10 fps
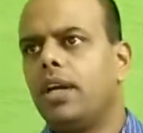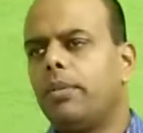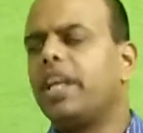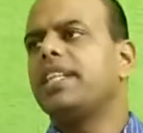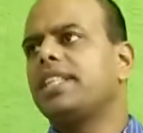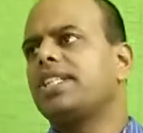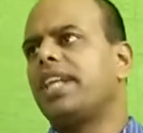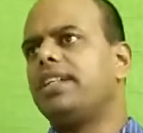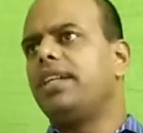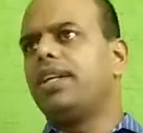But as I
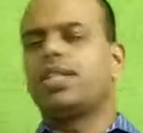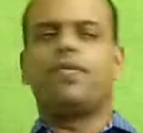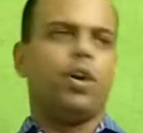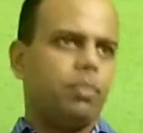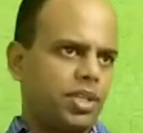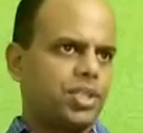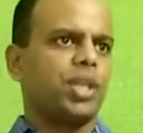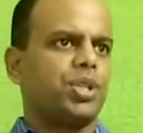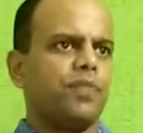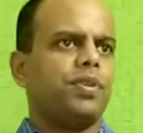said, there is a formal
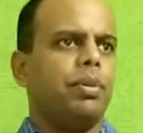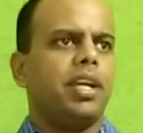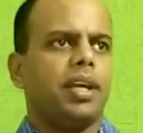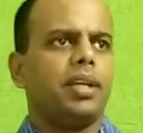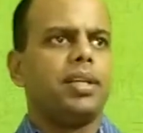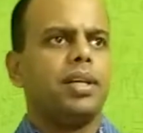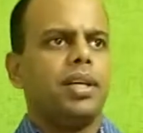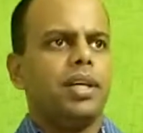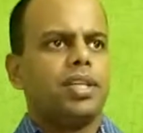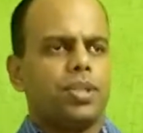structure of the meeting.
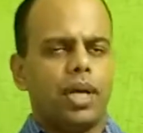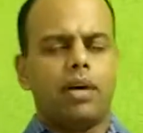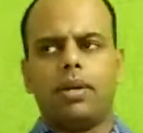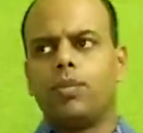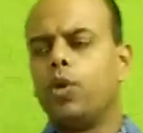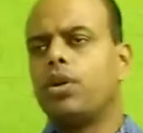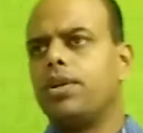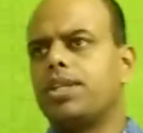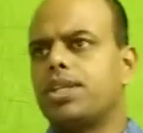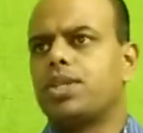So now I am going to
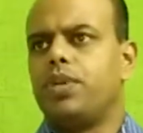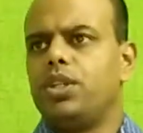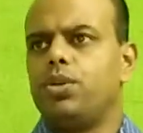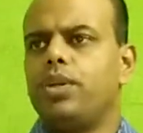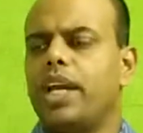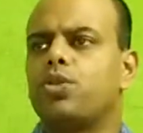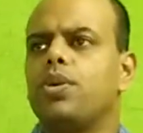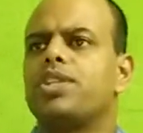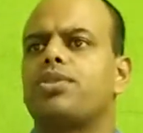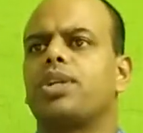discuss with you the
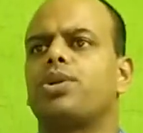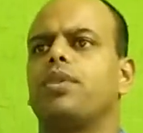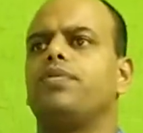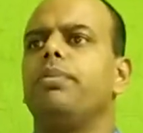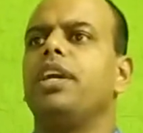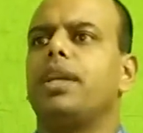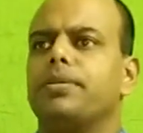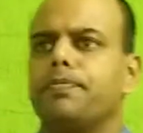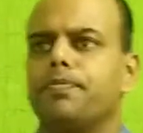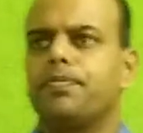actual structure of the meeting.
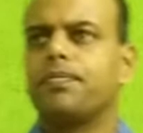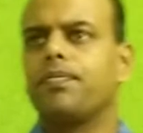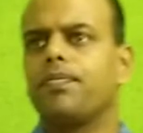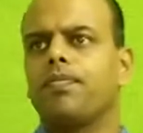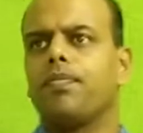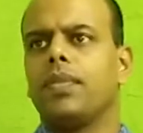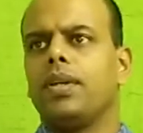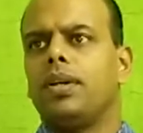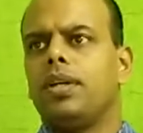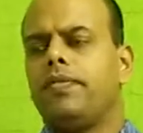
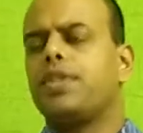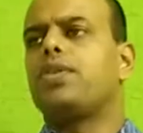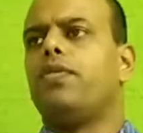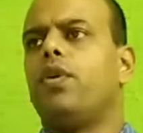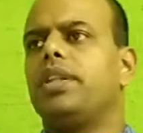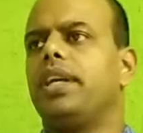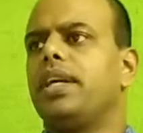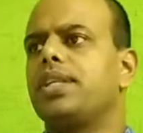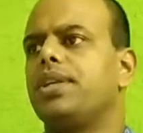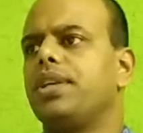First of all, there
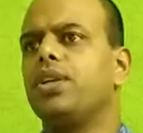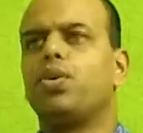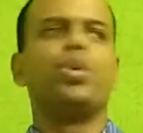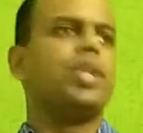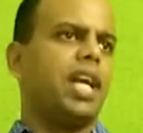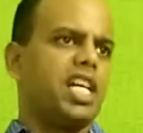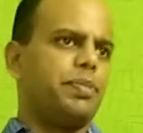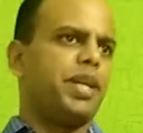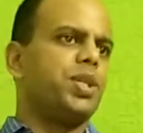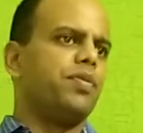are certain crucial
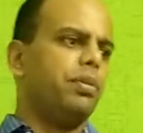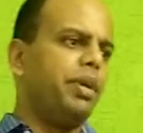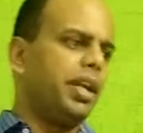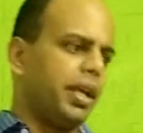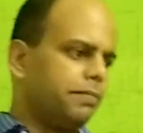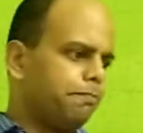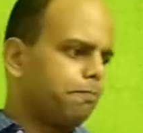aspects of the meeting.